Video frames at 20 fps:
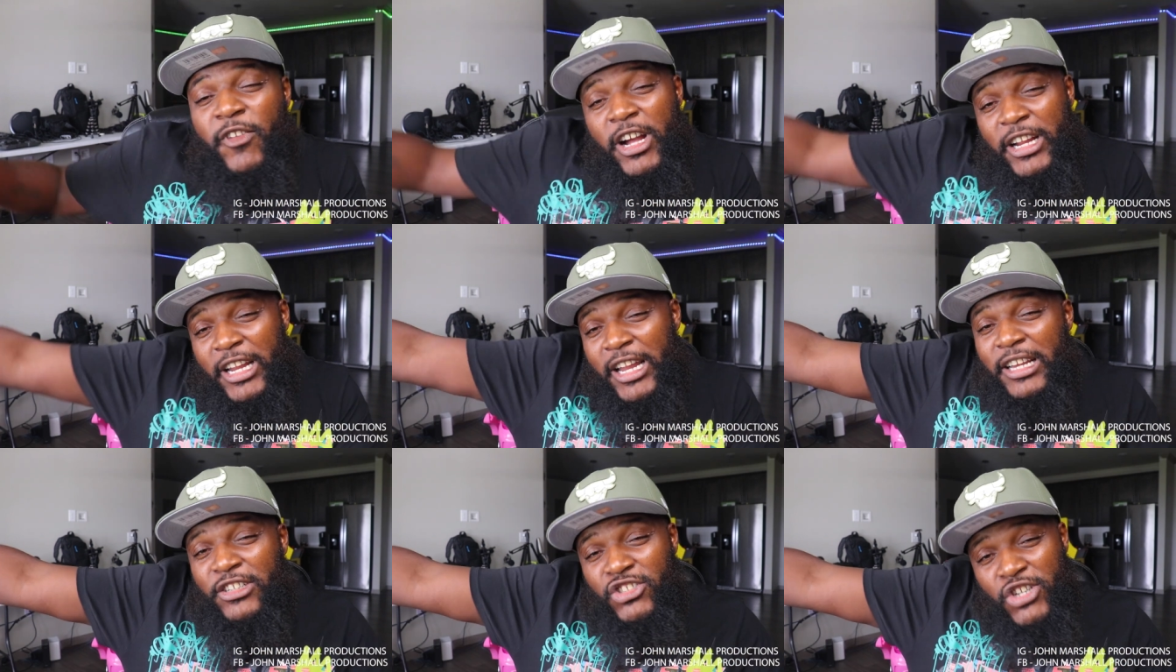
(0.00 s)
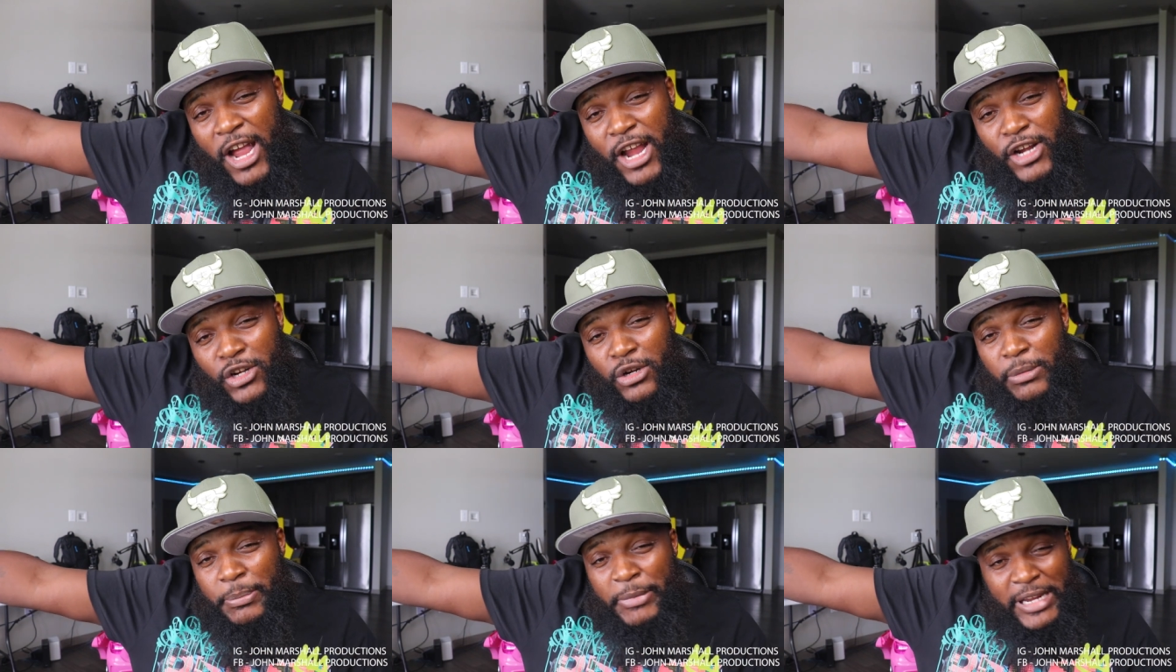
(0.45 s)
fucking
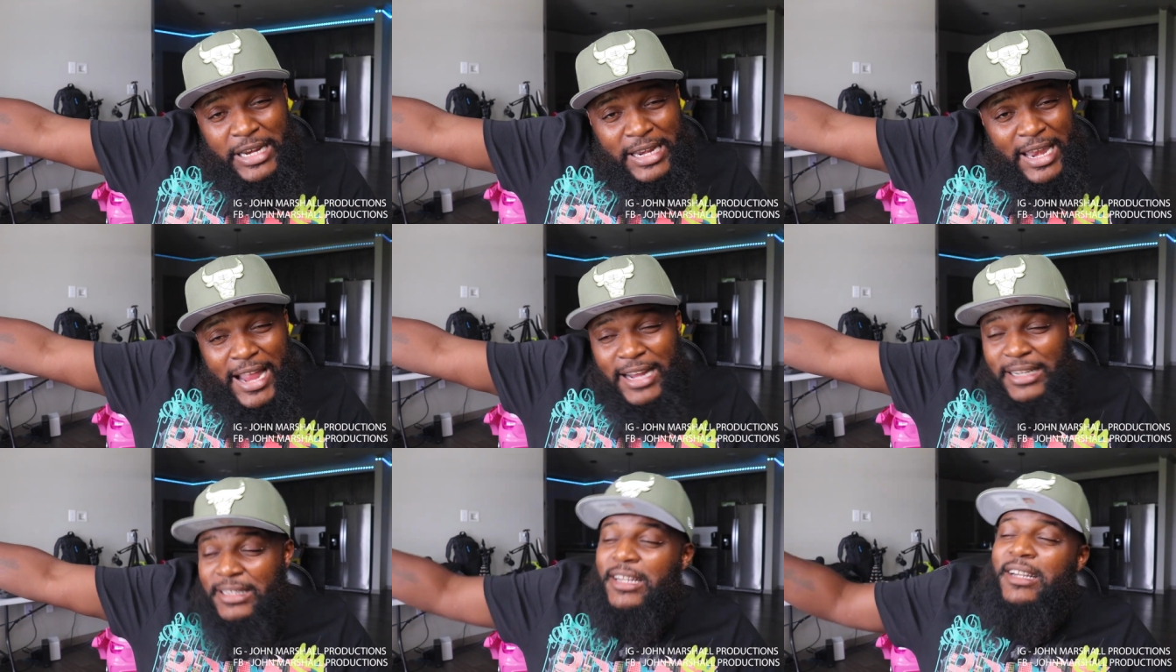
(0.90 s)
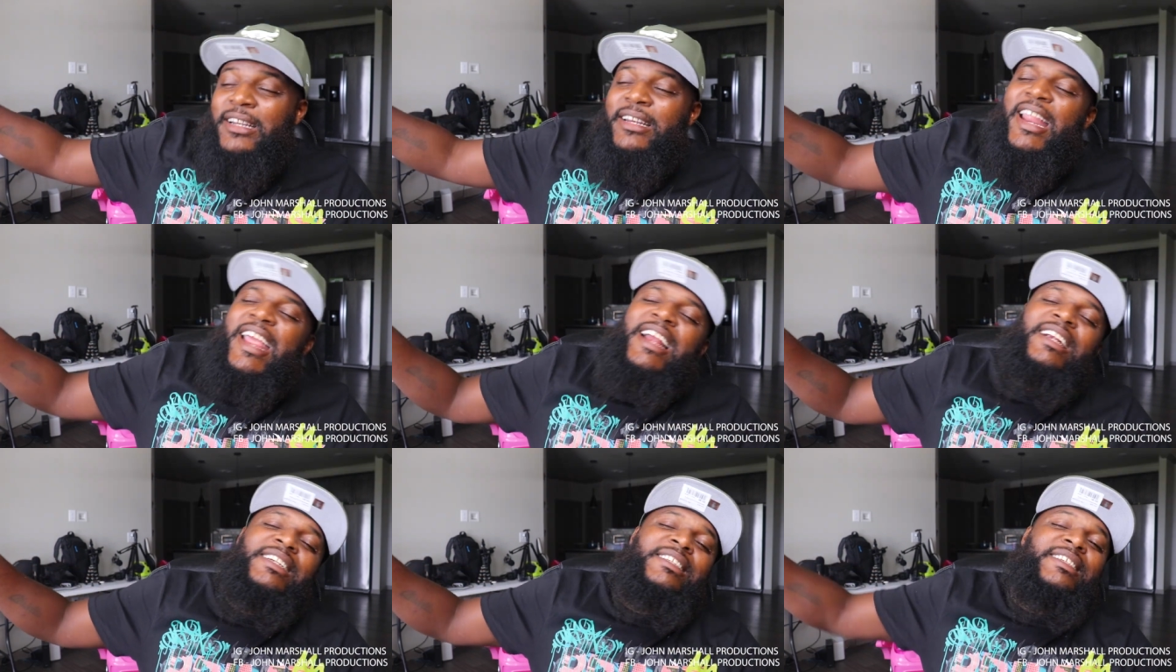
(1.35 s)
trying to be like the
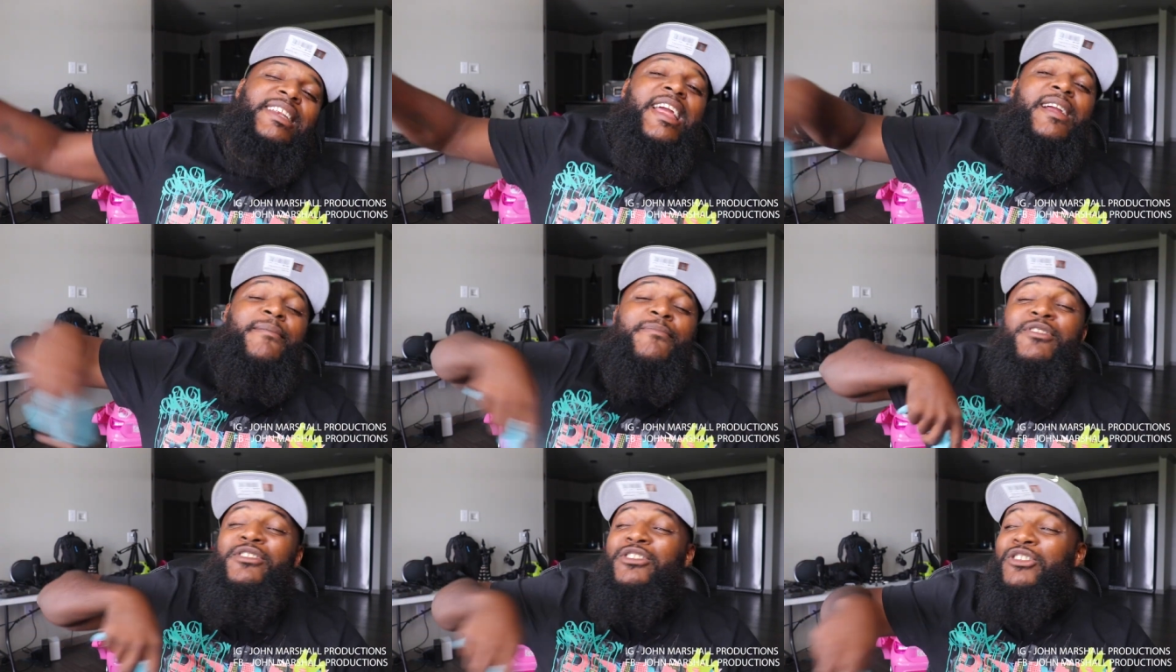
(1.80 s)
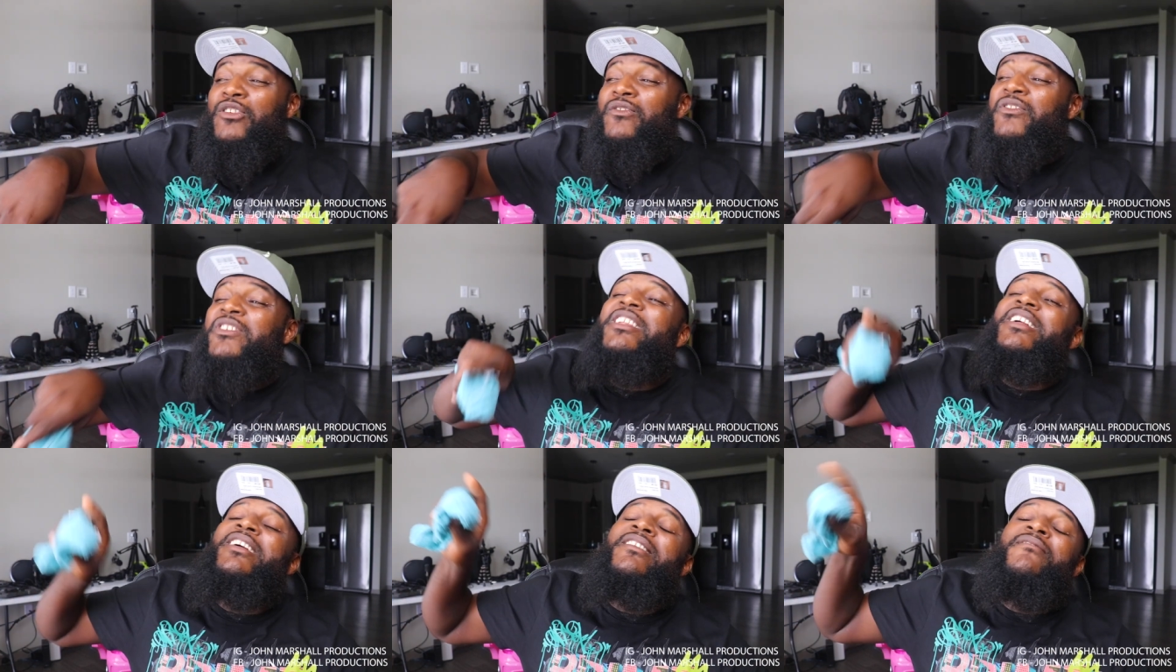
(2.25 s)
next neighbors
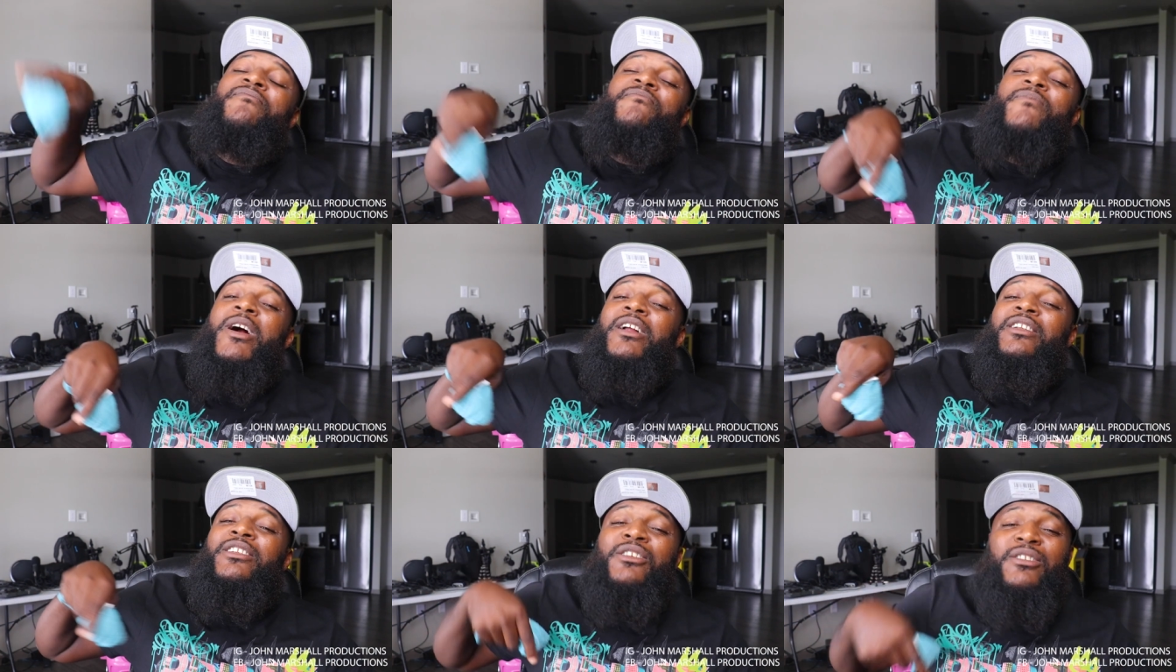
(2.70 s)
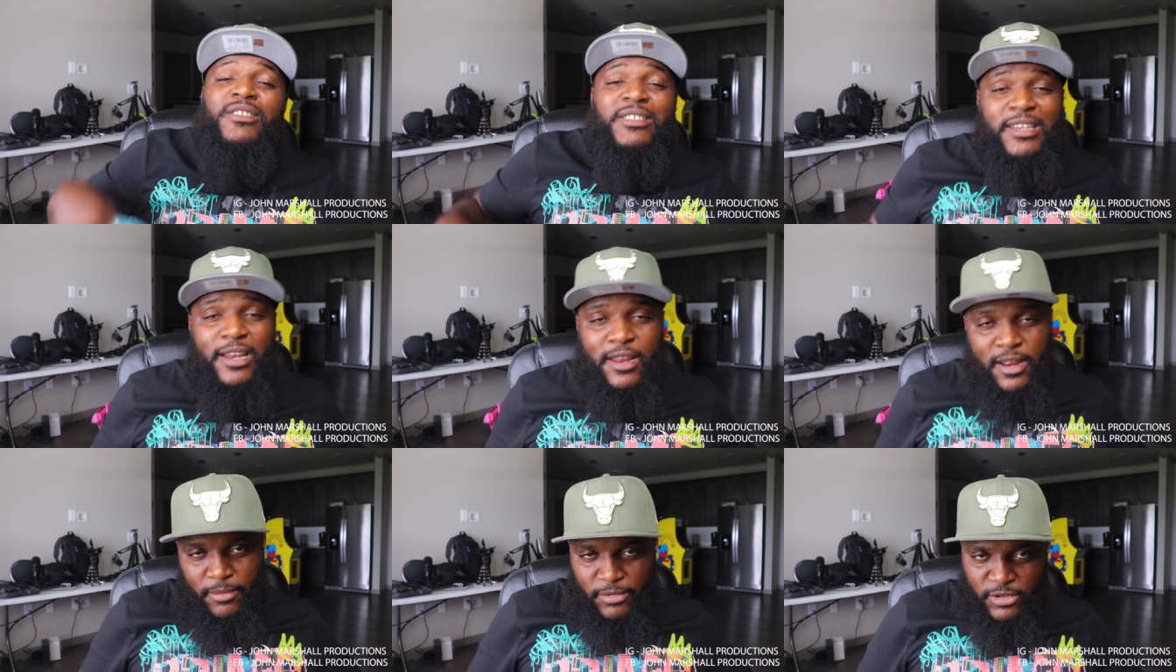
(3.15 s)
over there, fuck
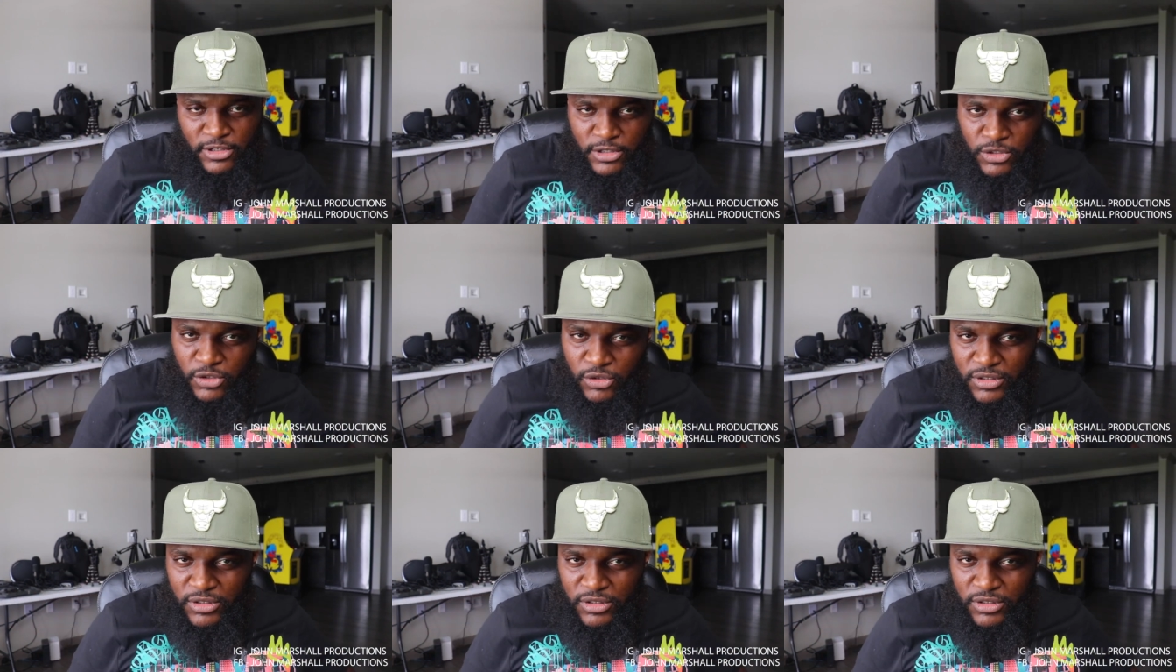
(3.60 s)
those neighbors.